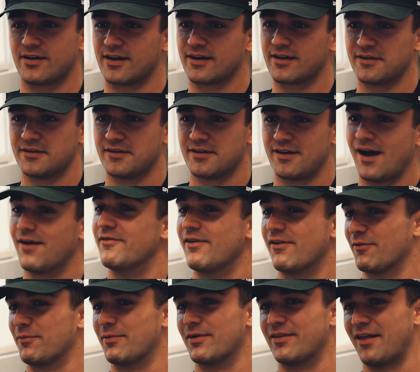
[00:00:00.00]
like I've
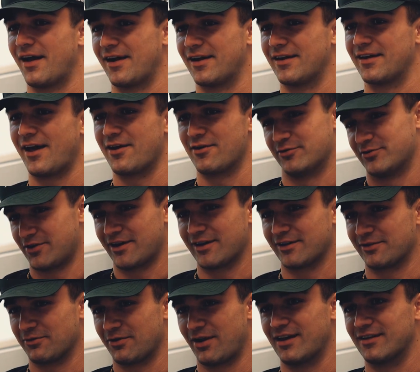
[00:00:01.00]
never been that
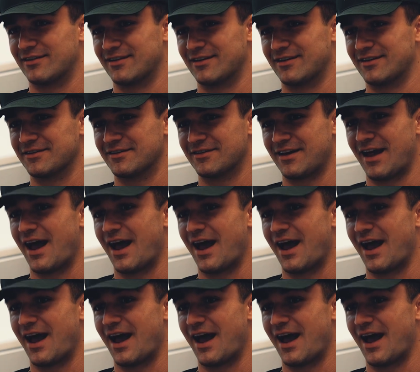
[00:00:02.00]
energetic through 18